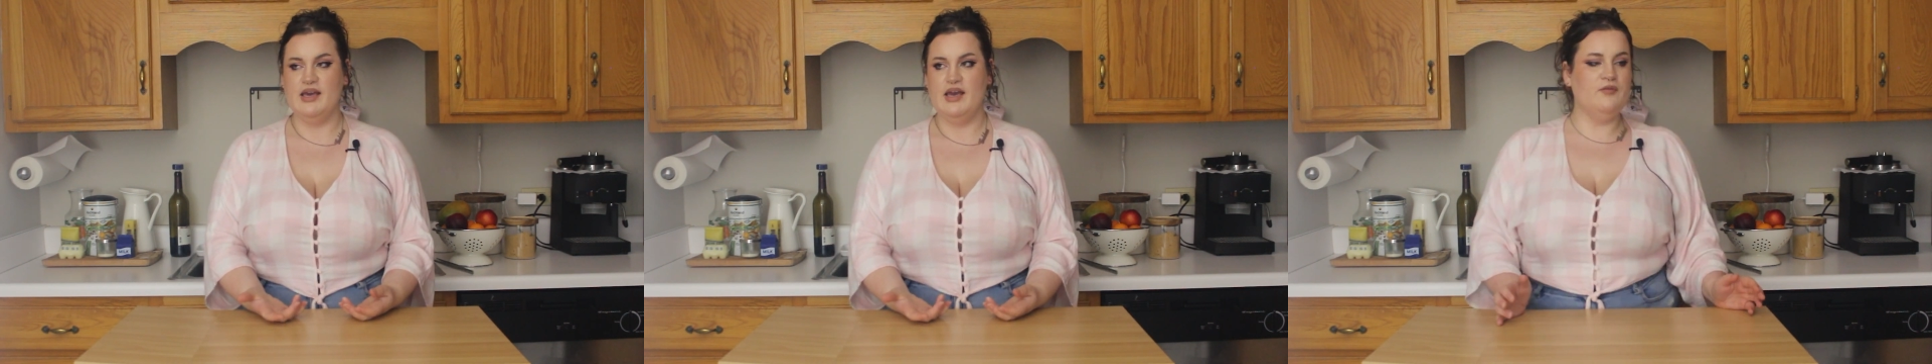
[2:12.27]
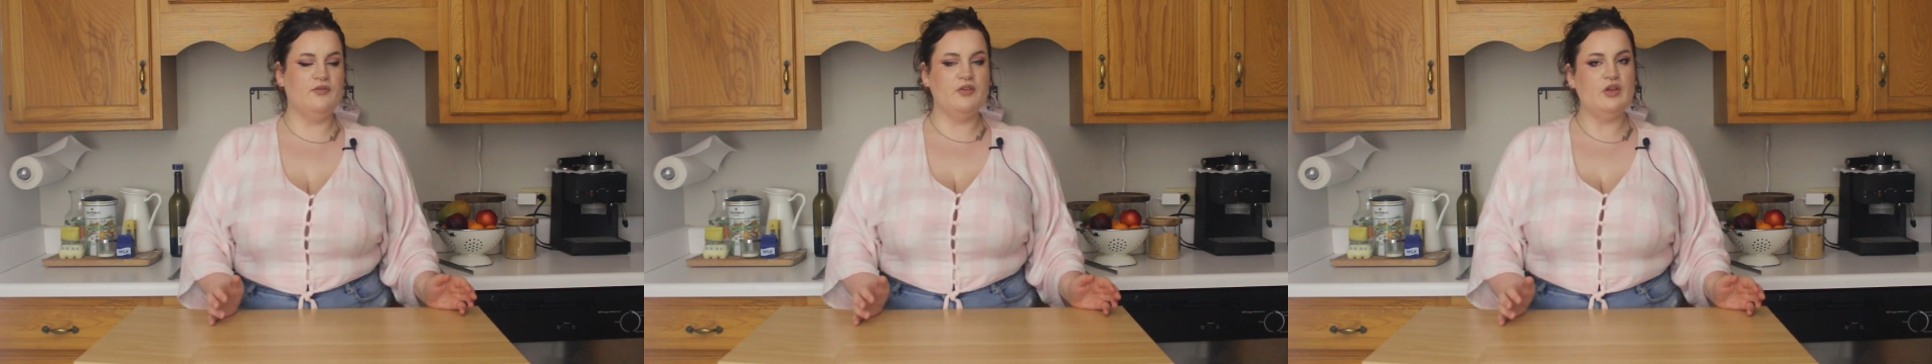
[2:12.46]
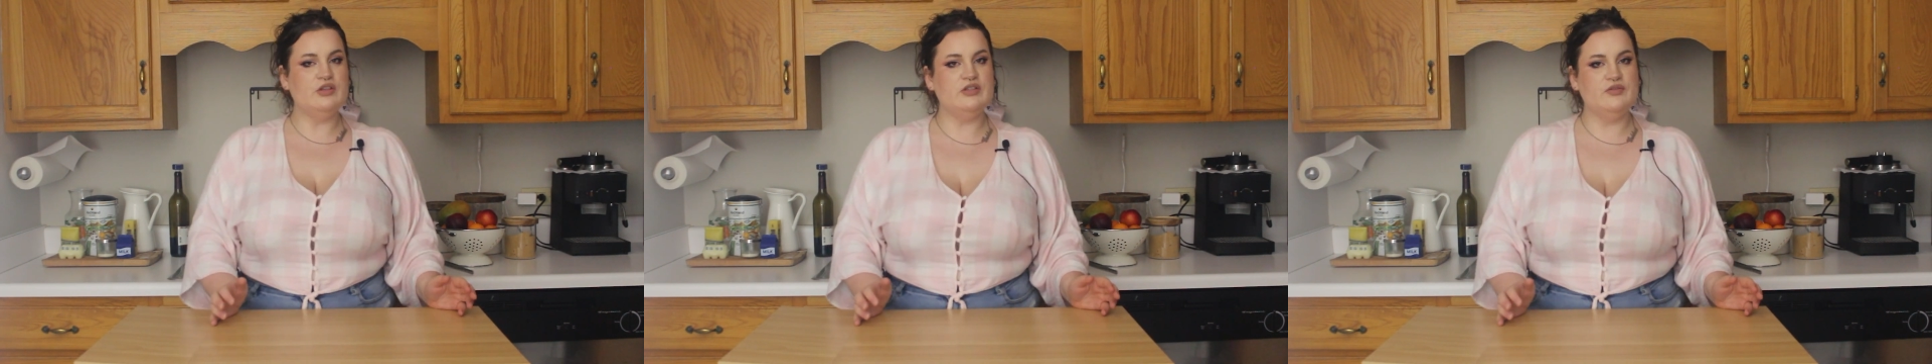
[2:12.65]
and
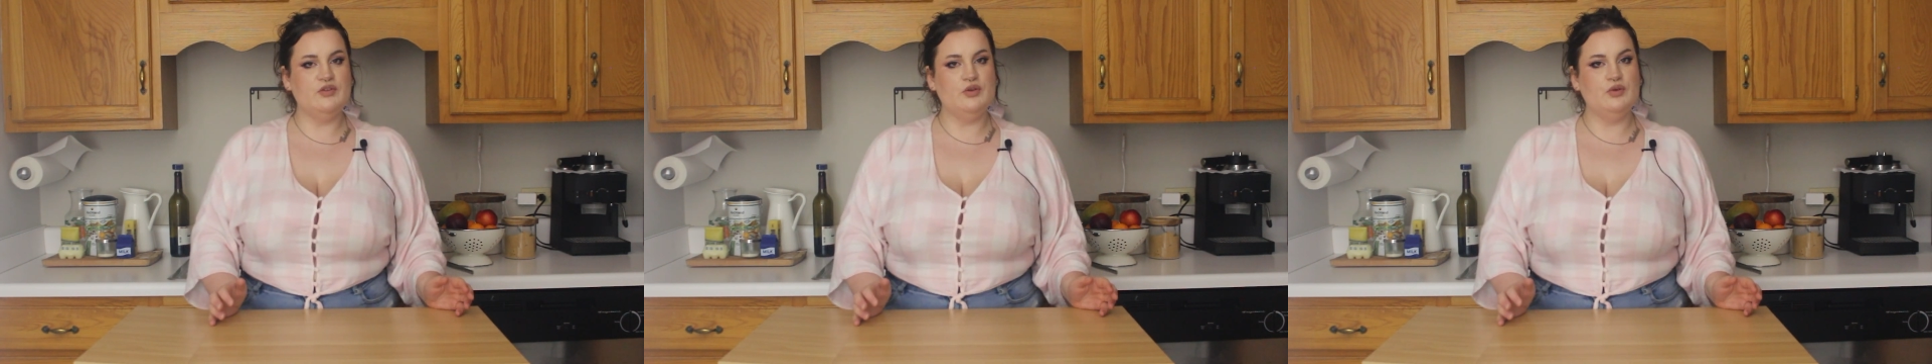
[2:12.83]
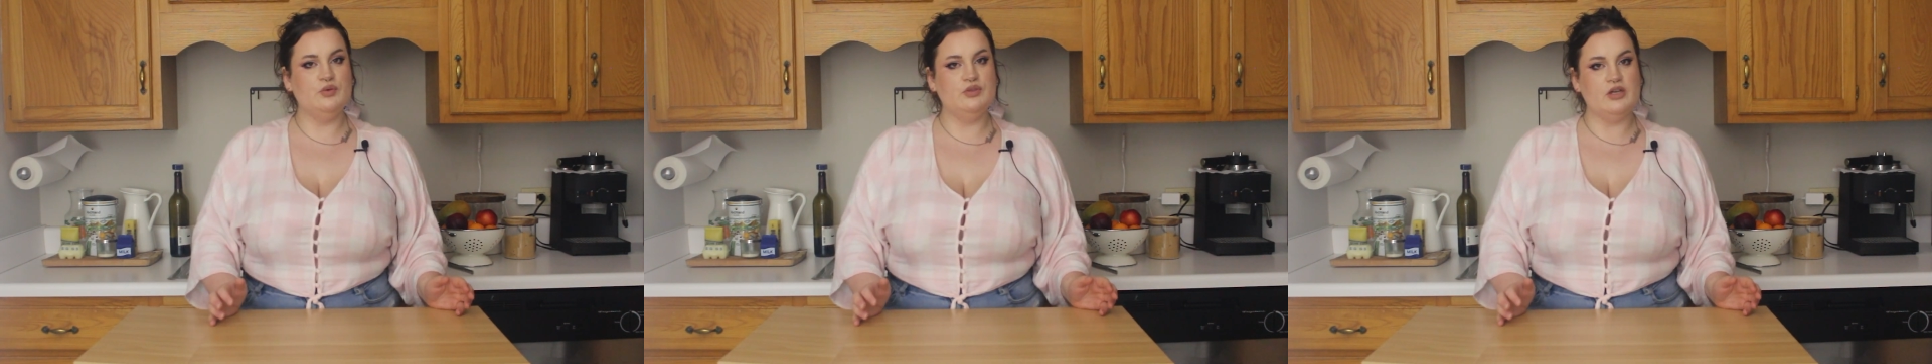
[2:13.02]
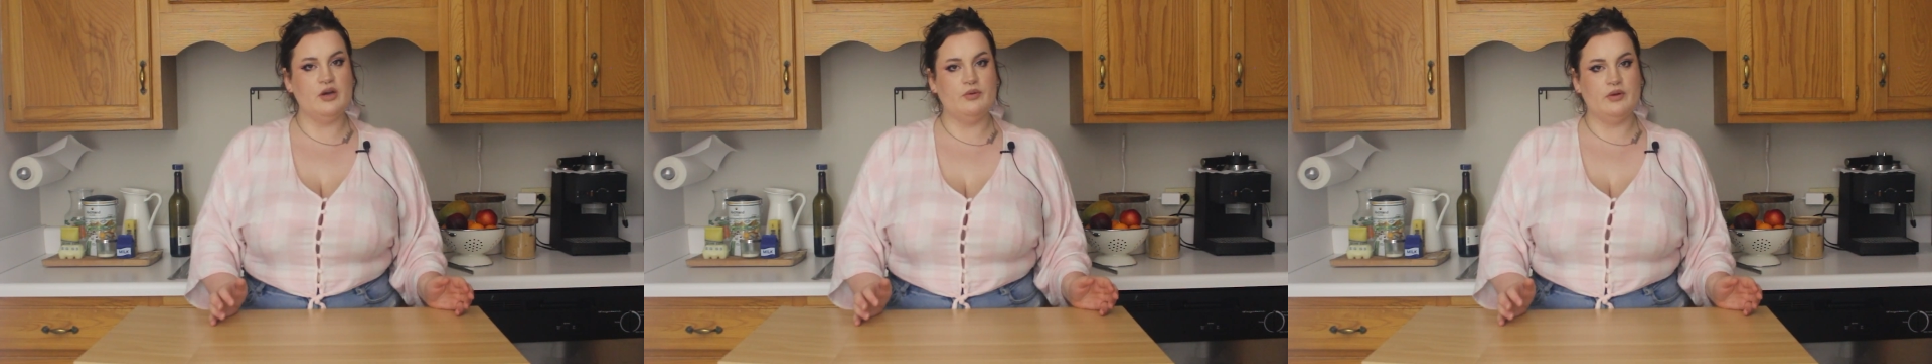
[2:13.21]
for those of you
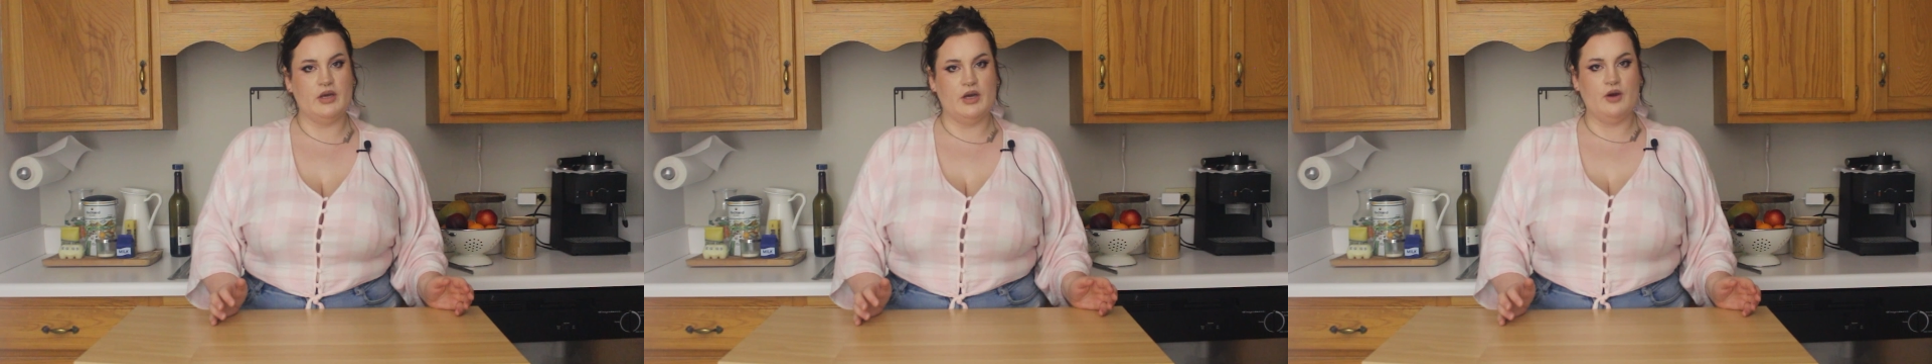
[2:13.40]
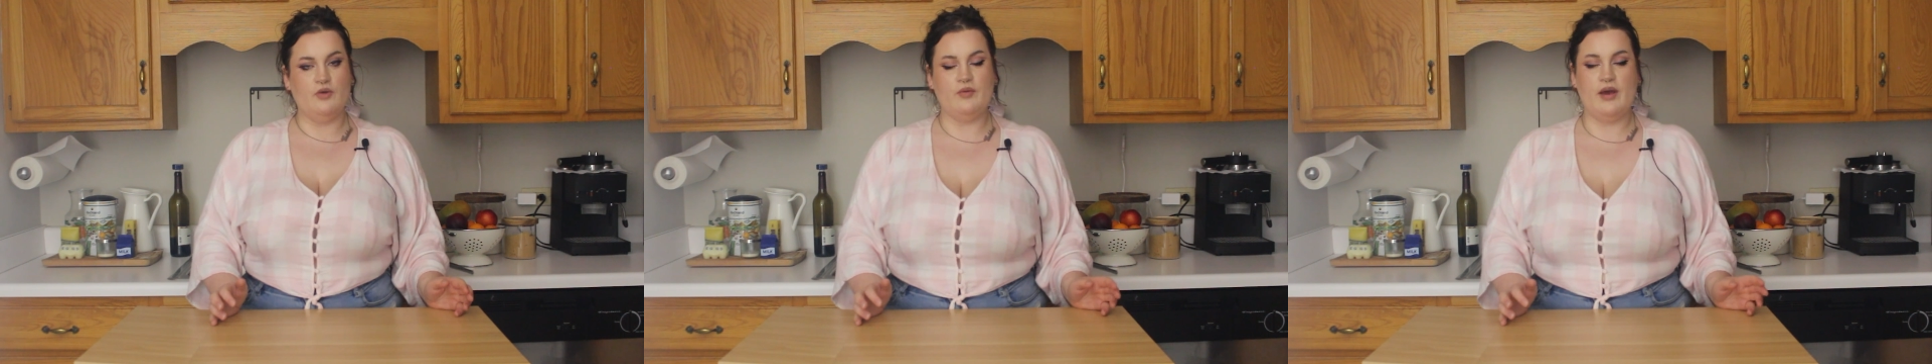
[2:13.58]
who don't know,